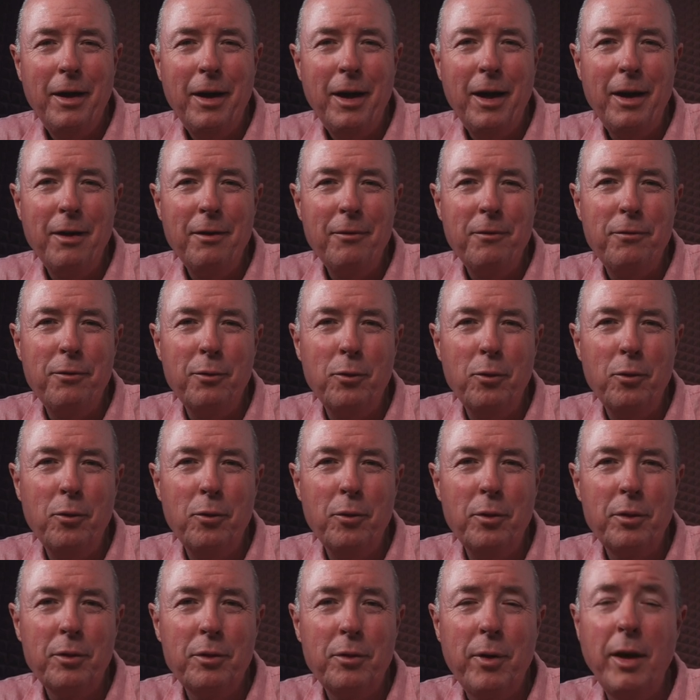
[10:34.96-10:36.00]
And
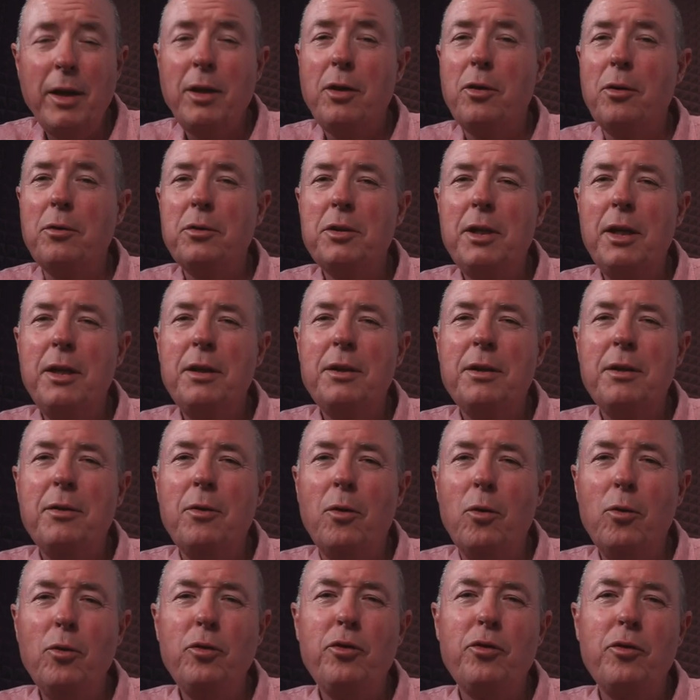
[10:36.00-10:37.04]
for great content
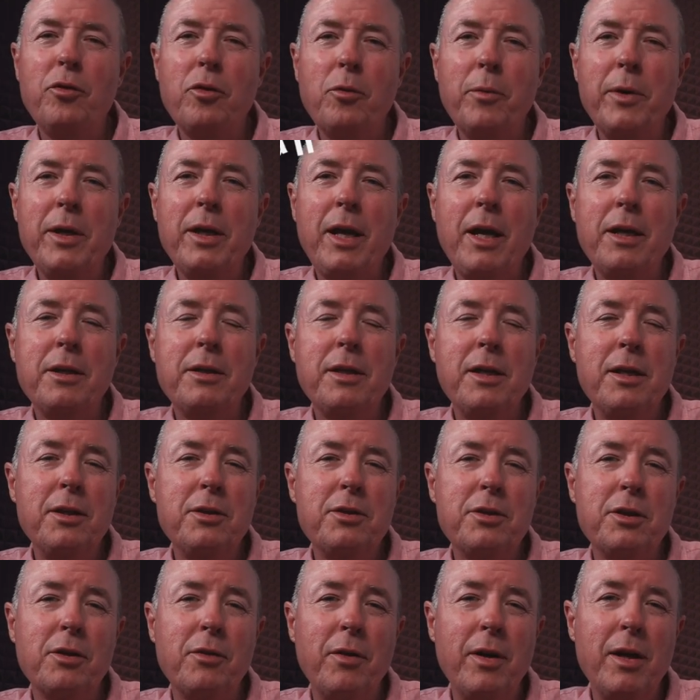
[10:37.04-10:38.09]
all through the week, head to
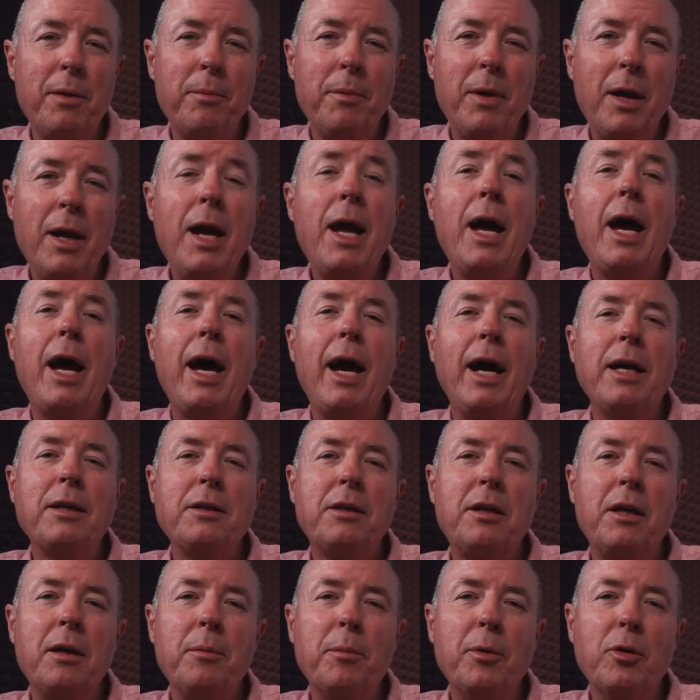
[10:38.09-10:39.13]
Instagram
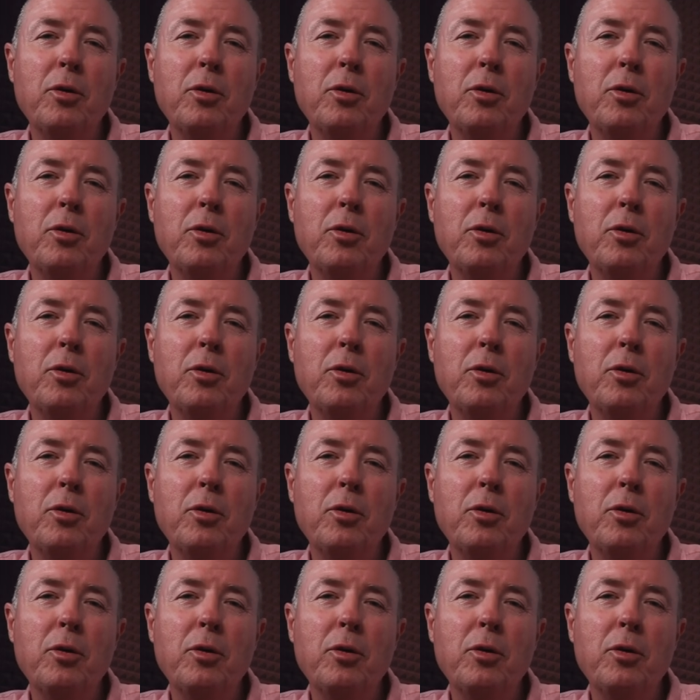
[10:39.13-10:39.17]
at Kym